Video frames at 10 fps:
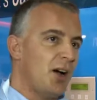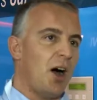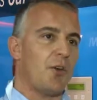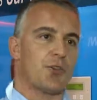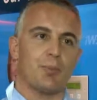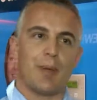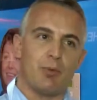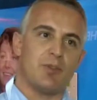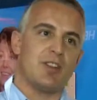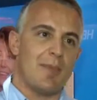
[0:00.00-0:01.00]
Often
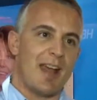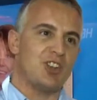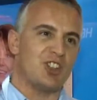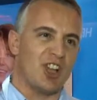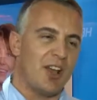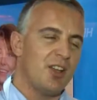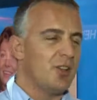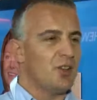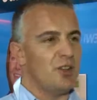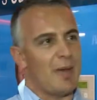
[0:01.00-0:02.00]
people with dementia
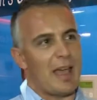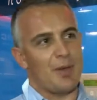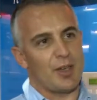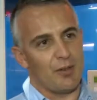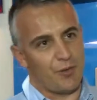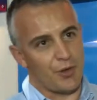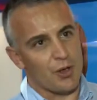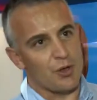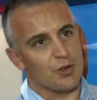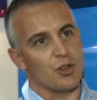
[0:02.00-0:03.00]
who may be
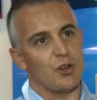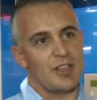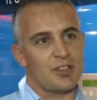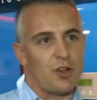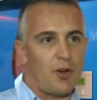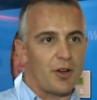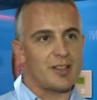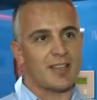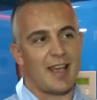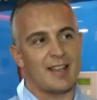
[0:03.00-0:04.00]
confused or
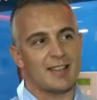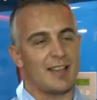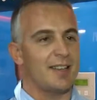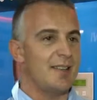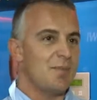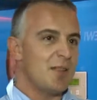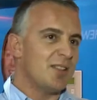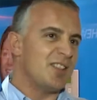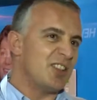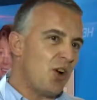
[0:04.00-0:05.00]
disorientated,
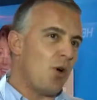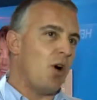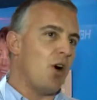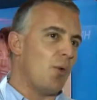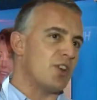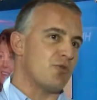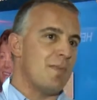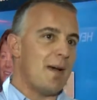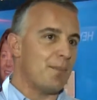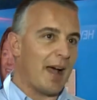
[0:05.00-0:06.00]
they don't always
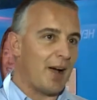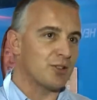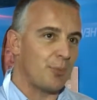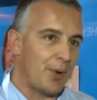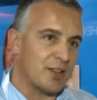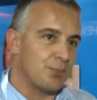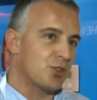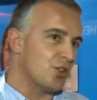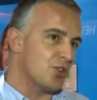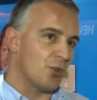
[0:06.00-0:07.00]
remember how to press
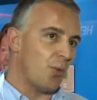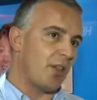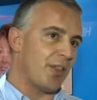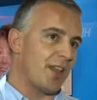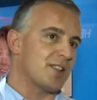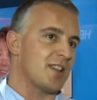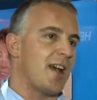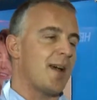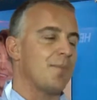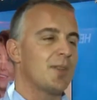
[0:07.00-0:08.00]
buttons and what things
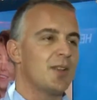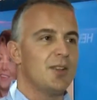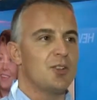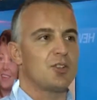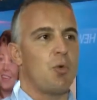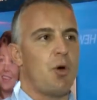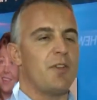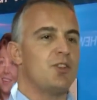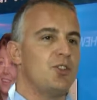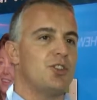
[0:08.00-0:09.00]
are. So what
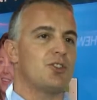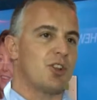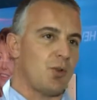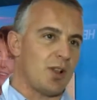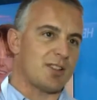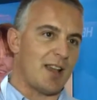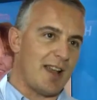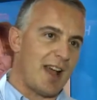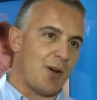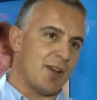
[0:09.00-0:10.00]
we've introduced to Quantec
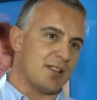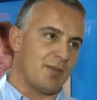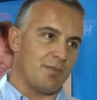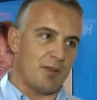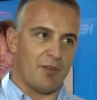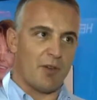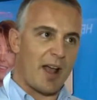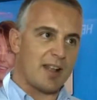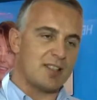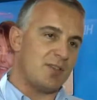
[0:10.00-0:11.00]
now is a
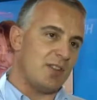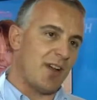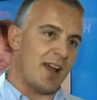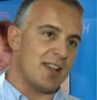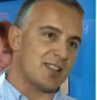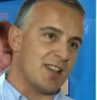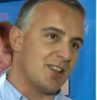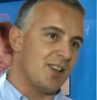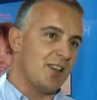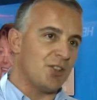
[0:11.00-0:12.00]
variety of devices
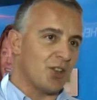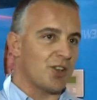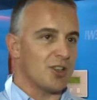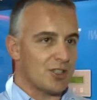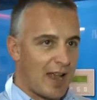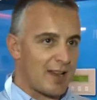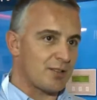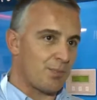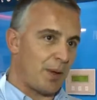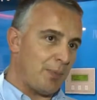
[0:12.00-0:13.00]
that can
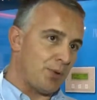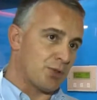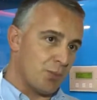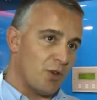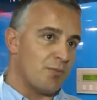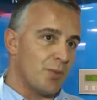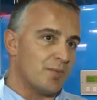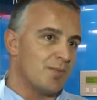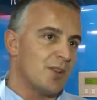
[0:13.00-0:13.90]
sense people's movement.